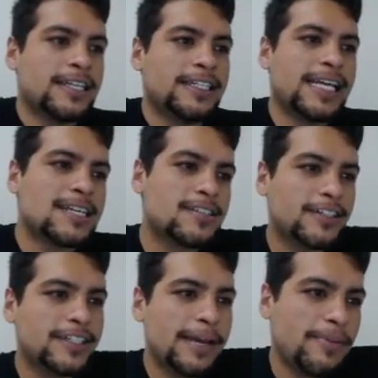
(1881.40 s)

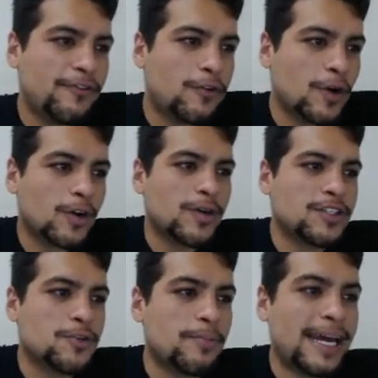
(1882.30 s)
Yesterday, before
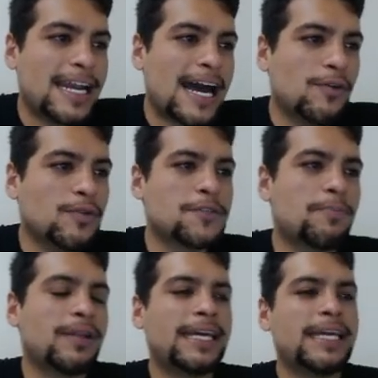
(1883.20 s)
going to bed, I was
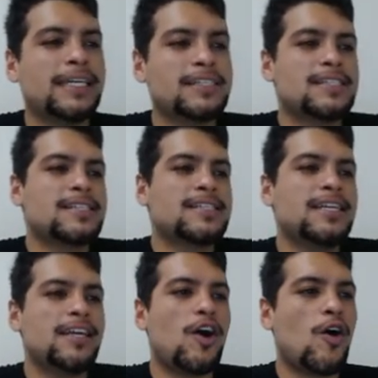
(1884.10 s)
playing
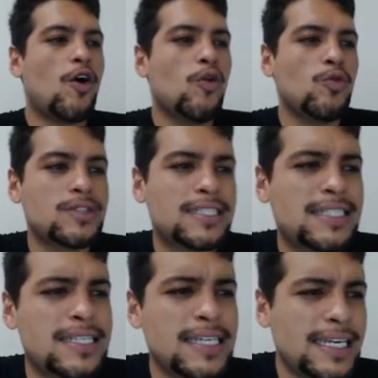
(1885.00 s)

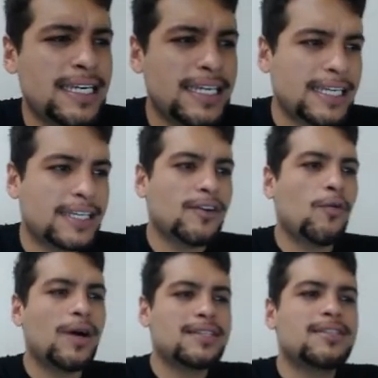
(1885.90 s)
COD.
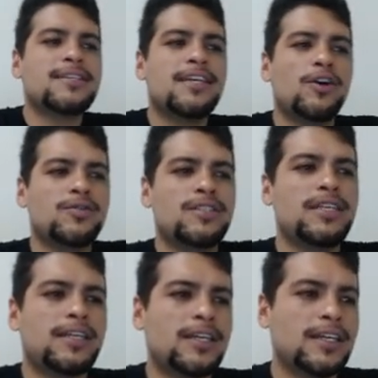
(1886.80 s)
What
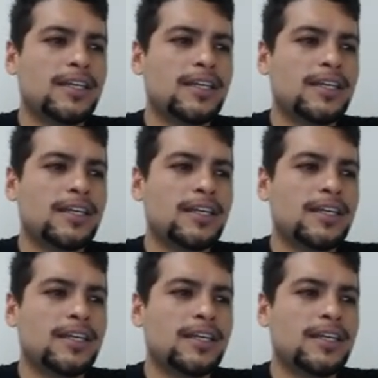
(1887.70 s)
COD?